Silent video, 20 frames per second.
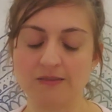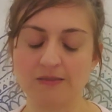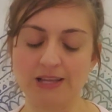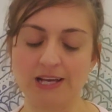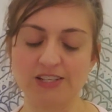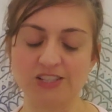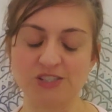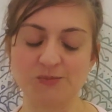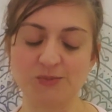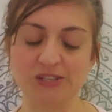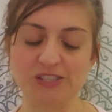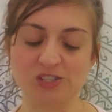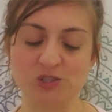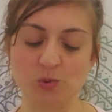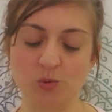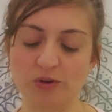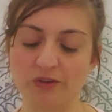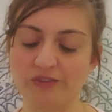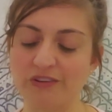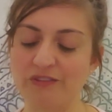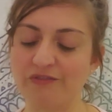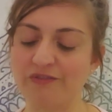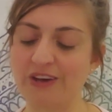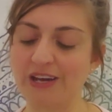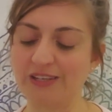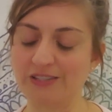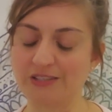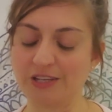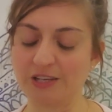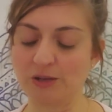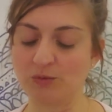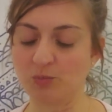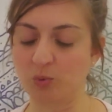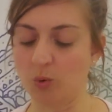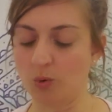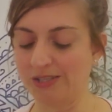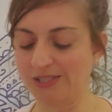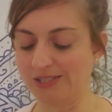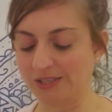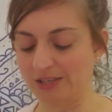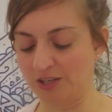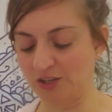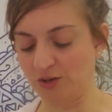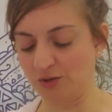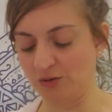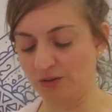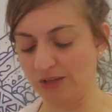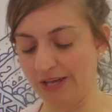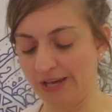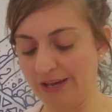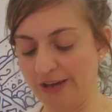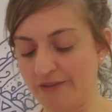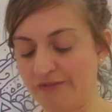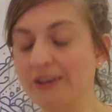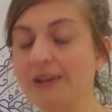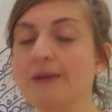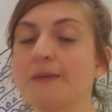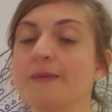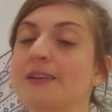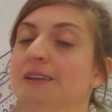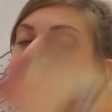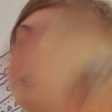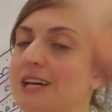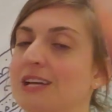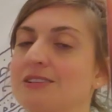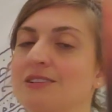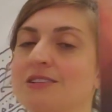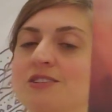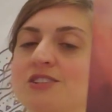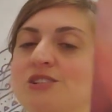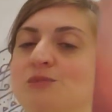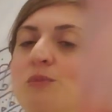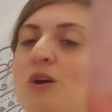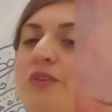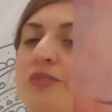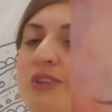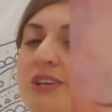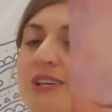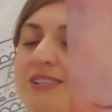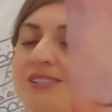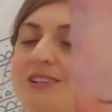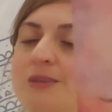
that's been sort of infecting and poisoning your life. Tend to the small things.